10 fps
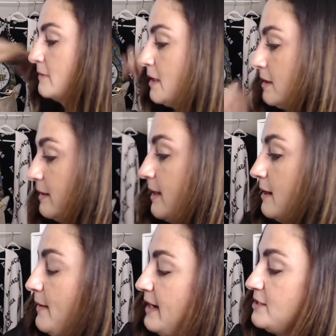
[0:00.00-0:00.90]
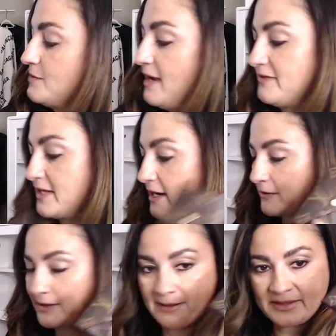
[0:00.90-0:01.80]
Now I do have the
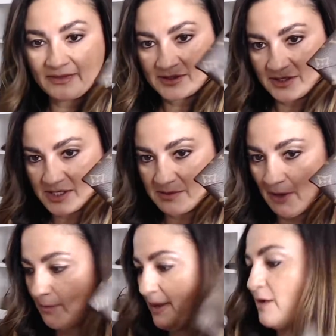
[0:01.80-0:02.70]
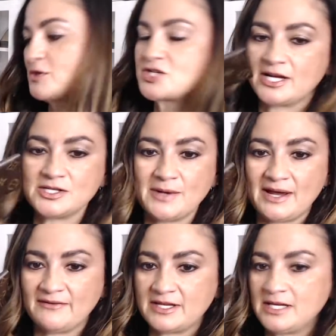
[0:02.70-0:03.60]
Karigami, the small pouch. I do have a key